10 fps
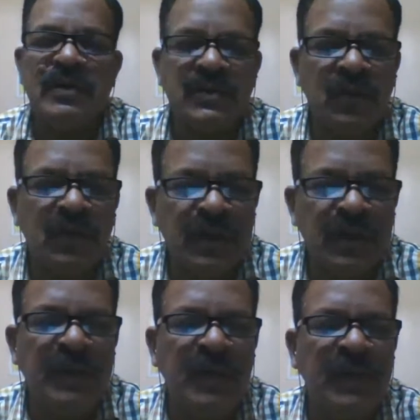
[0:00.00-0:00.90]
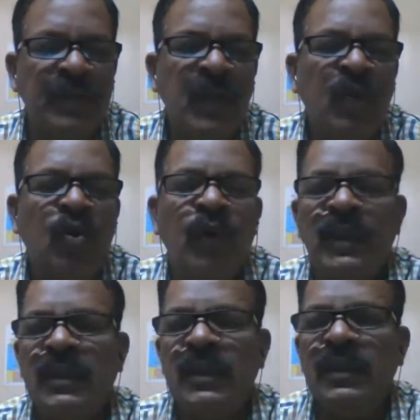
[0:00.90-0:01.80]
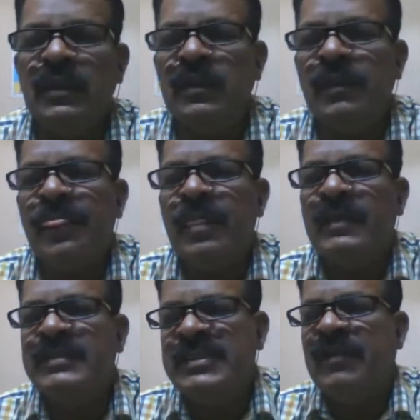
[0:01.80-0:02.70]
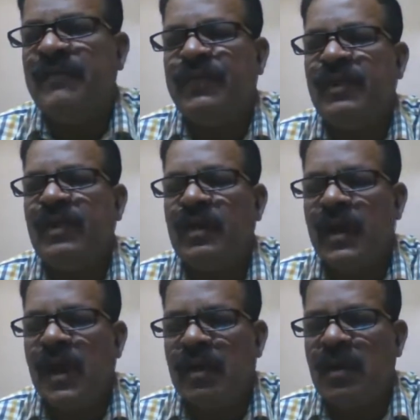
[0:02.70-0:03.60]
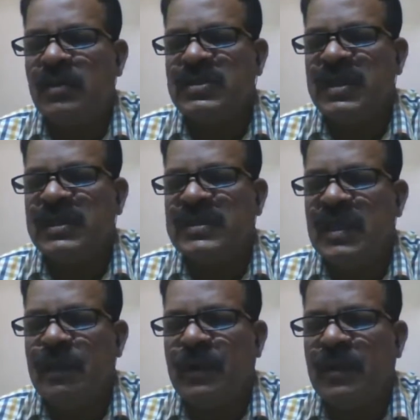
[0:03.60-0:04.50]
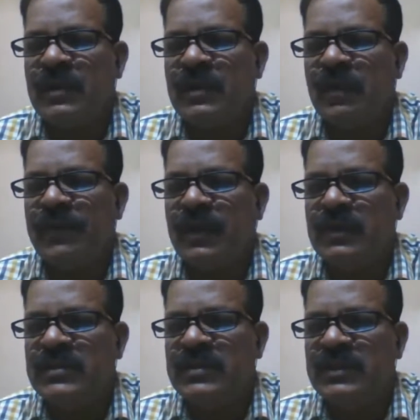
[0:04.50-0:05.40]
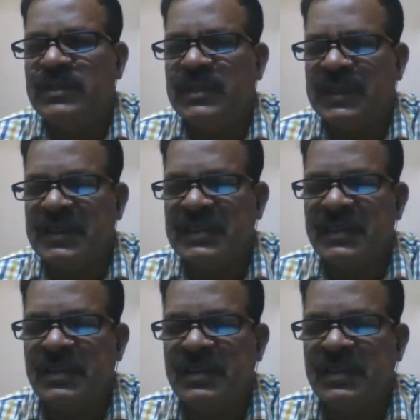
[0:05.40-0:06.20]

So remember, when the GNP or yeah, gross national product of a country is increasing